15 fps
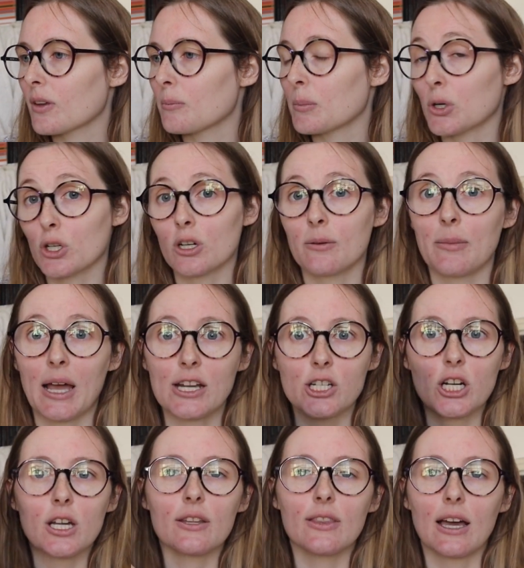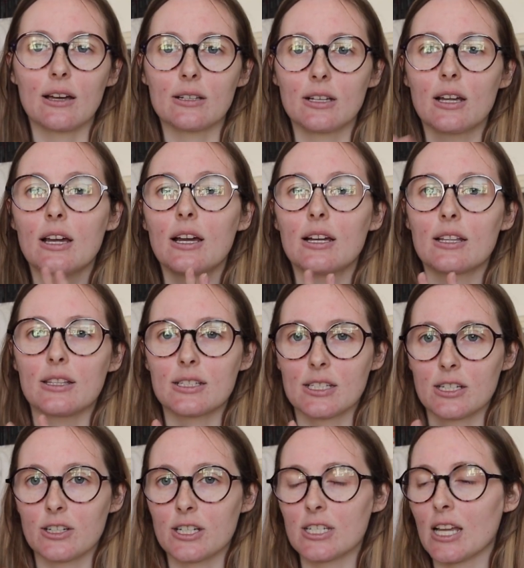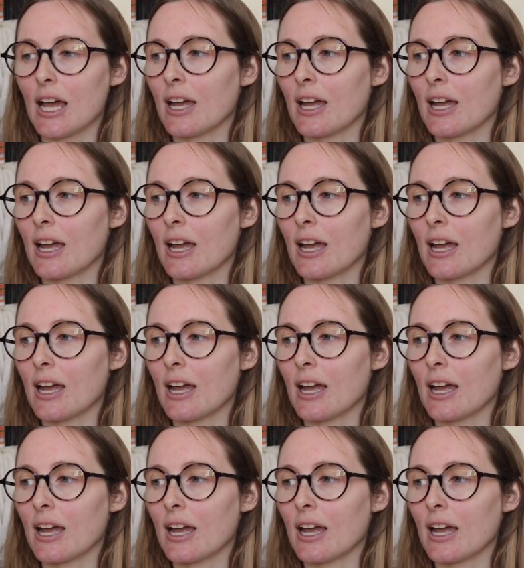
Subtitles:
Murder and Magic, the series.